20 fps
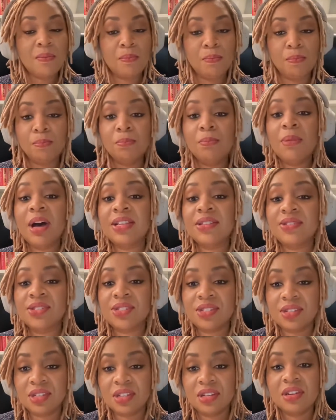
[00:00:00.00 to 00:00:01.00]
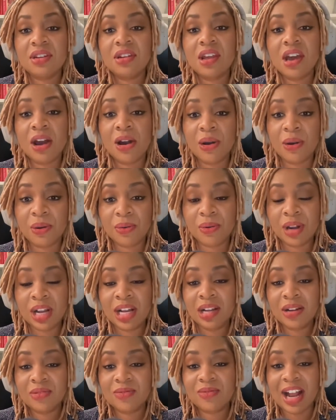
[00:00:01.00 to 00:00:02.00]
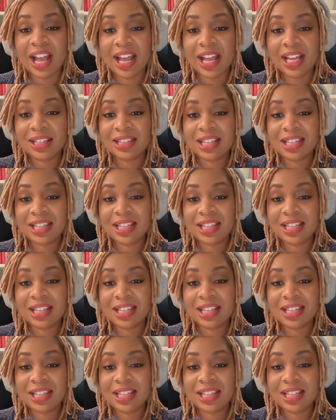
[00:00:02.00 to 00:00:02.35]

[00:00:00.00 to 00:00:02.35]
must know, right?